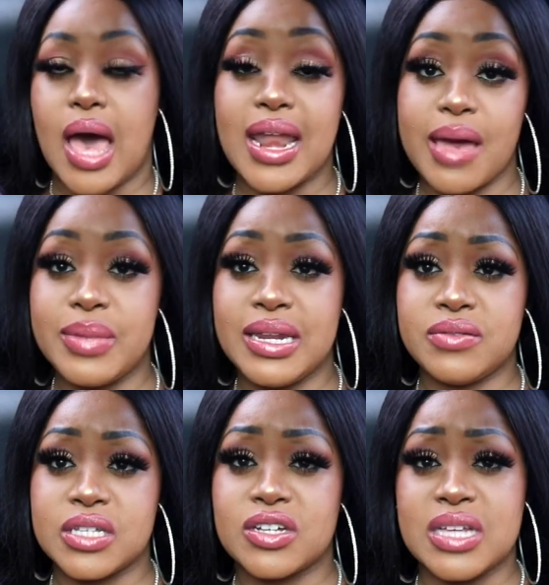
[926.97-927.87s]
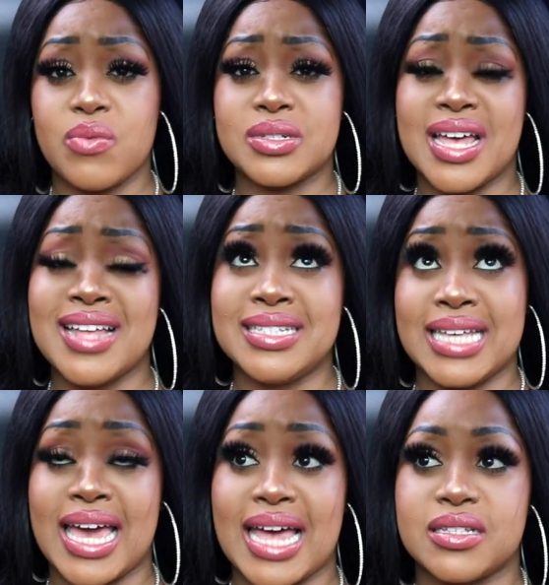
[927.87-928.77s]
and i believed it because i was a
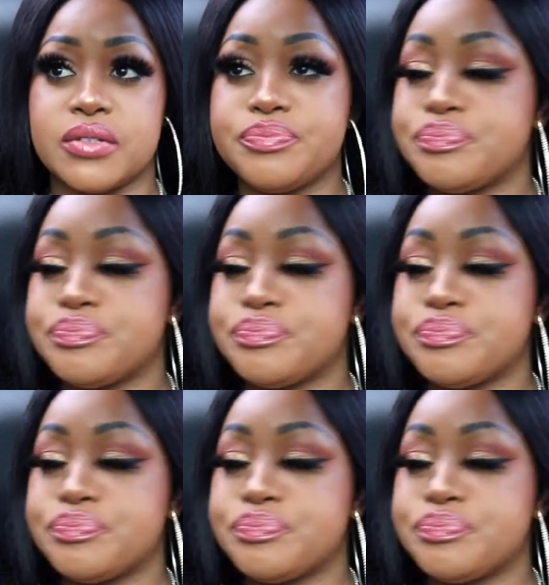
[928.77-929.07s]
dickhead